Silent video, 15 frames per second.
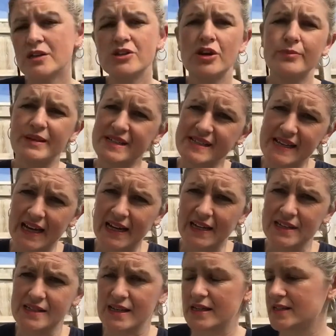Don't be
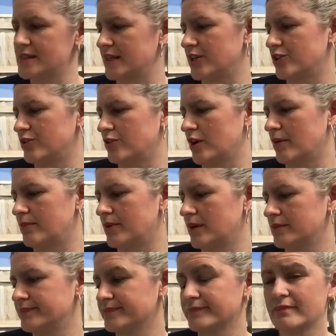sad, said a sea
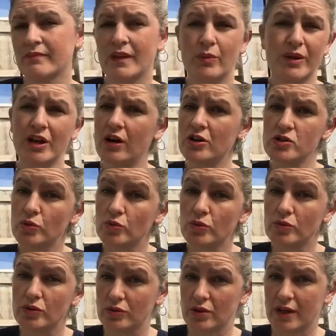cucumber. We can't all
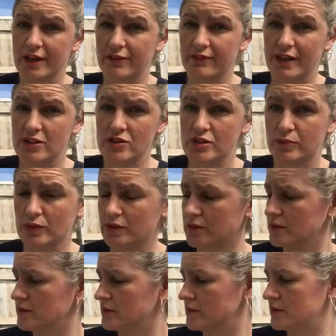look like a vegetable.
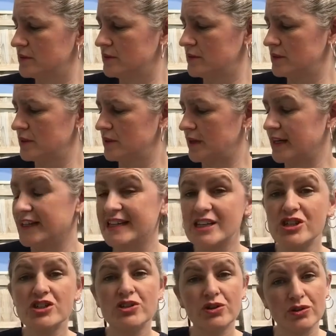At
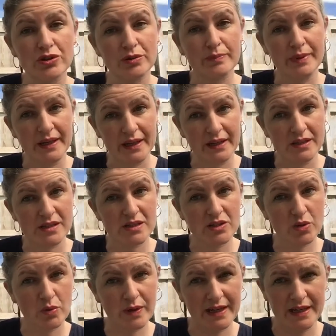least you're good at being a
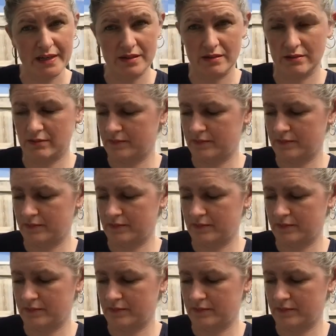squid.